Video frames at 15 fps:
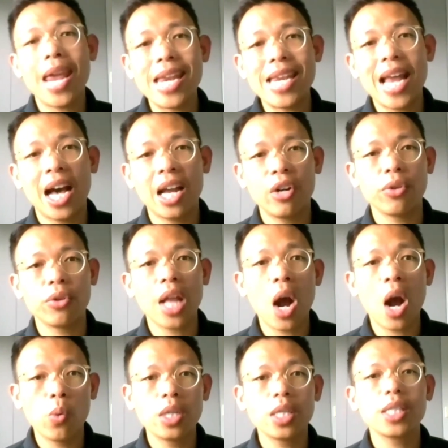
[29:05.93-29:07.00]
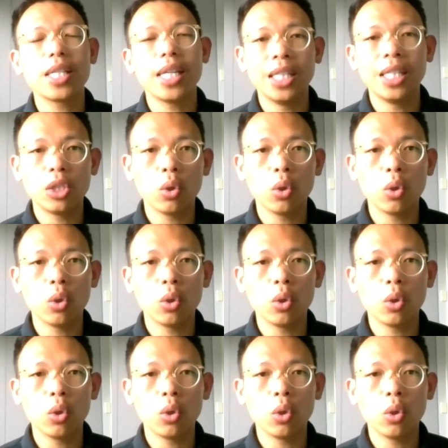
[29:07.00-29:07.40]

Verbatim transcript: 800 hours in